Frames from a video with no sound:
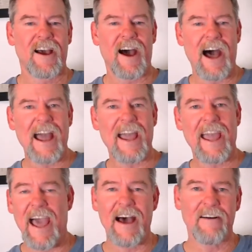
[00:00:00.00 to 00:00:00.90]
I
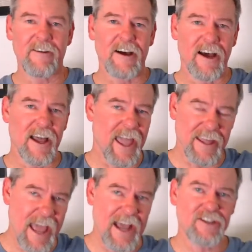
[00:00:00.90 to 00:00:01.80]
have a
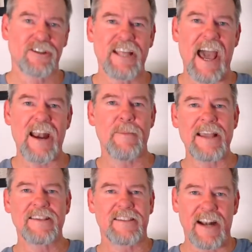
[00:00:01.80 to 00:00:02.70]
national
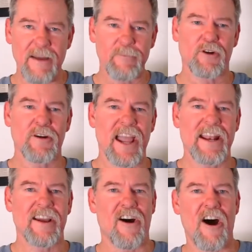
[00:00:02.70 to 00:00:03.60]
database that I'm
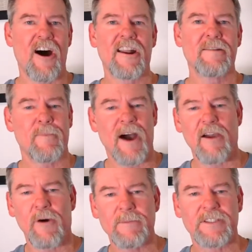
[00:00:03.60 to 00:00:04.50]
creating on my
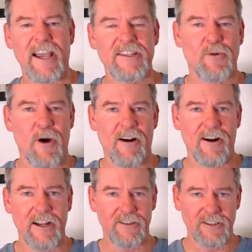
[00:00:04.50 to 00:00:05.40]
website,
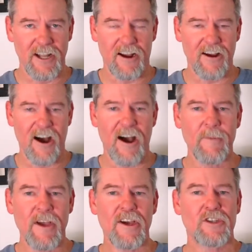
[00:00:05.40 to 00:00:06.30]

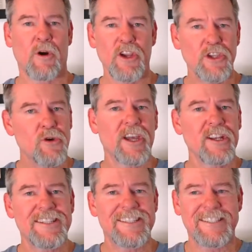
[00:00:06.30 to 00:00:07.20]
squatterhunters.com, to where you
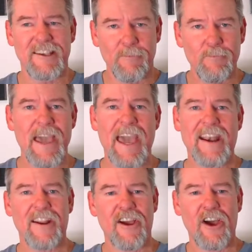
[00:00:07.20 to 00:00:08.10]
can
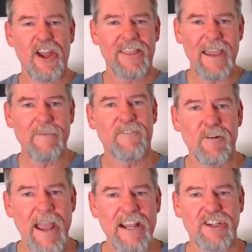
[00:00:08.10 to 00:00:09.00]
submit the
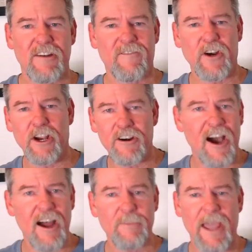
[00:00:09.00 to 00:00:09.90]
information for your
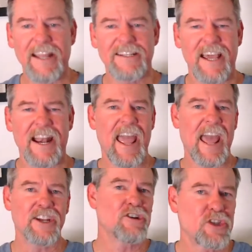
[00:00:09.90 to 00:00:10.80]
non-paying tenant
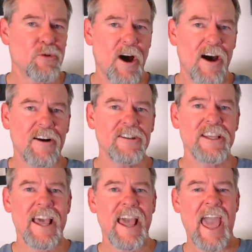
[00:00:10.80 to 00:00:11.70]
and your squatters,
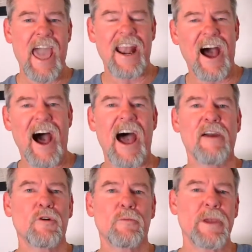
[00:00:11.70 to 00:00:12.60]
and I
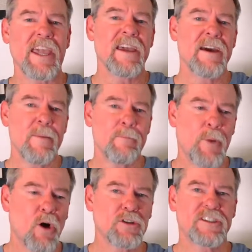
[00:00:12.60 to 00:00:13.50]
will be
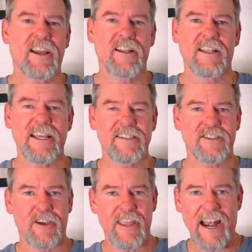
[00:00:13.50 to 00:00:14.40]
posting a list
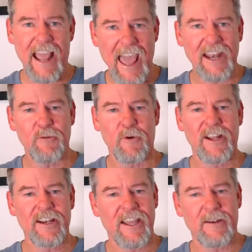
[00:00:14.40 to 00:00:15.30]
so that
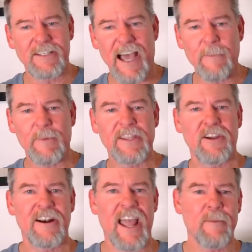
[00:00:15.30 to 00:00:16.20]
anyone can type in
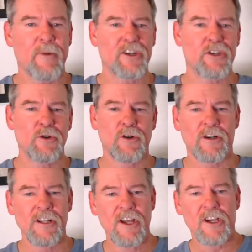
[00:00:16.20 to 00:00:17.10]
their name on
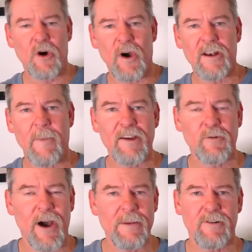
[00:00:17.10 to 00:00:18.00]
Google, go onto my
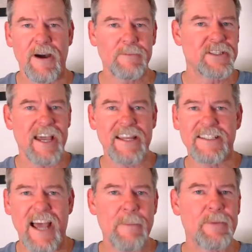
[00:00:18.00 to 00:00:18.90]
website,
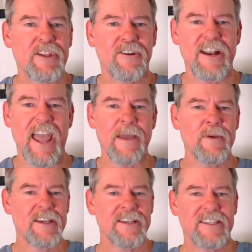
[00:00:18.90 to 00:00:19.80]
type in their name,
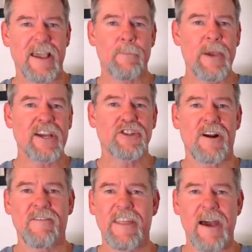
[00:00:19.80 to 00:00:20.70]
see a
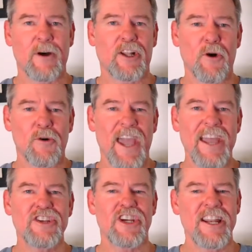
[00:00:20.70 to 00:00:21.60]
picture of them, a
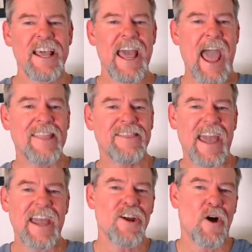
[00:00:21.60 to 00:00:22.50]
location, and
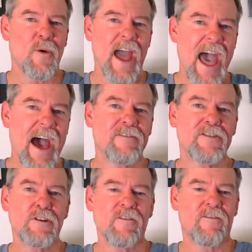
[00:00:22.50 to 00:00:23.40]
they don't have
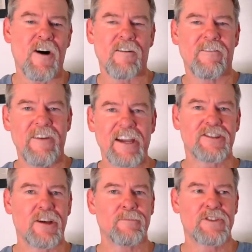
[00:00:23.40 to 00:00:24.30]
to fall
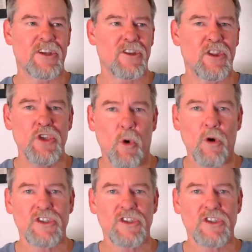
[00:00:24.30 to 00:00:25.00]
victim to your